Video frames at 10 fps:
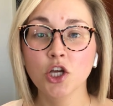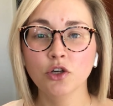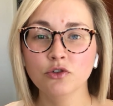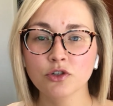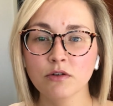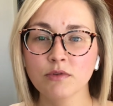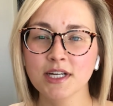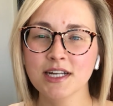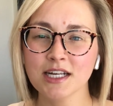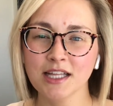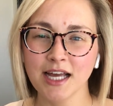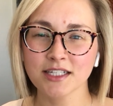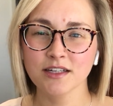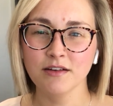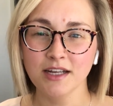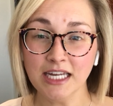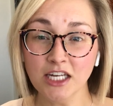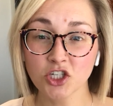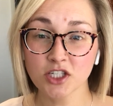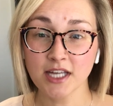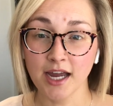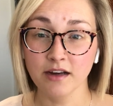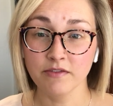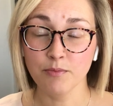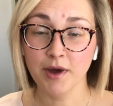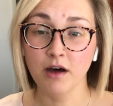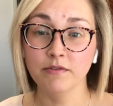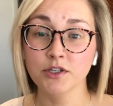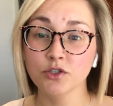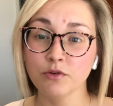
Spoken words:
you don't want to neglect each side of the pelvis.